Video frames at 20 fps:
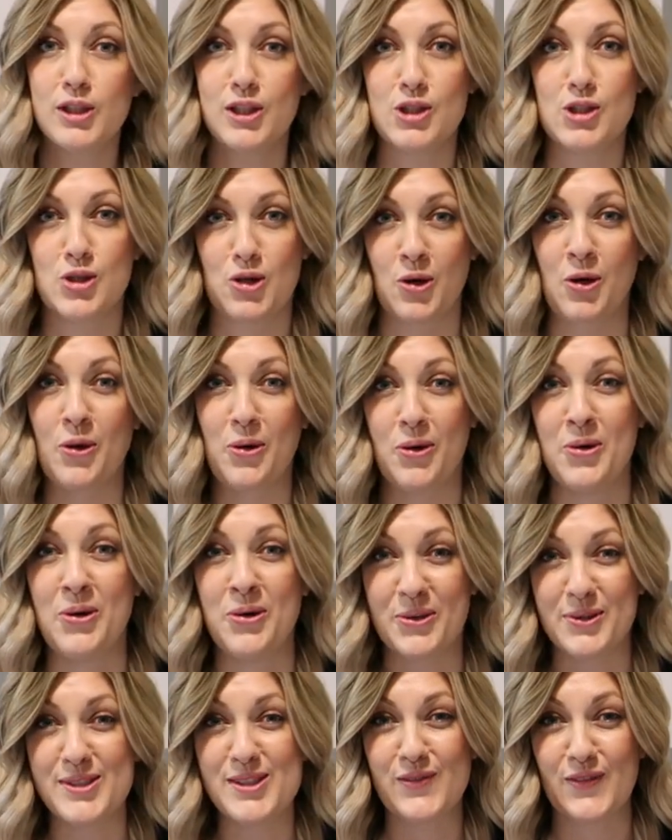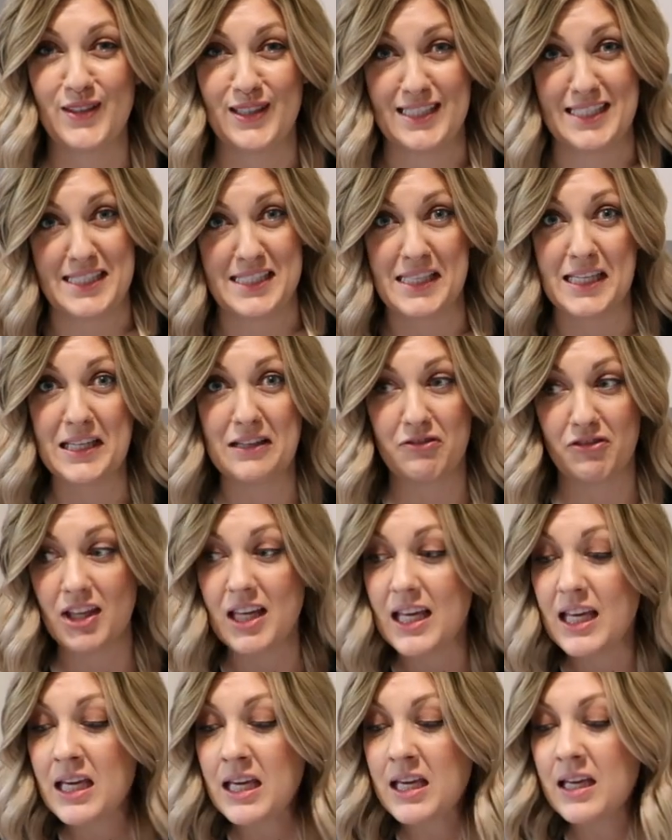controls for the
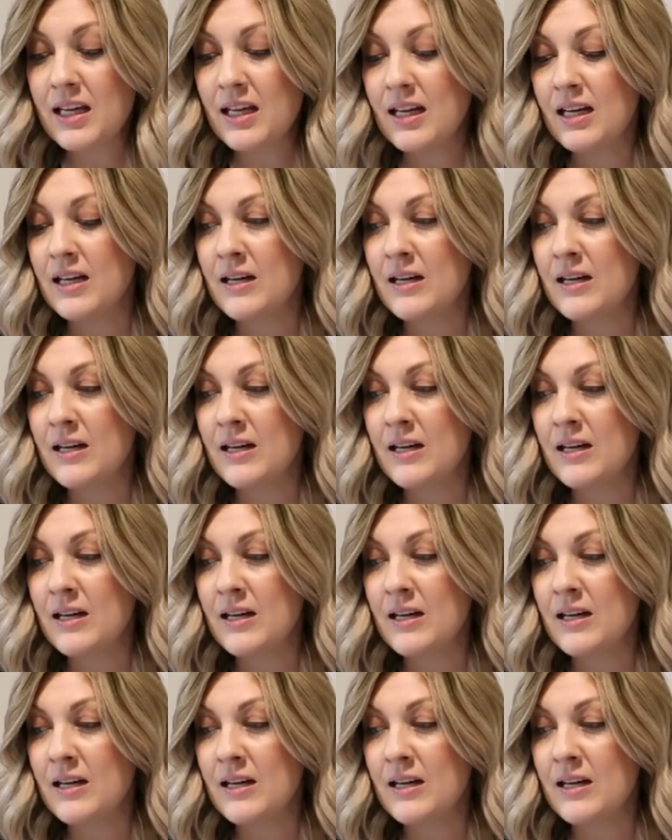TV.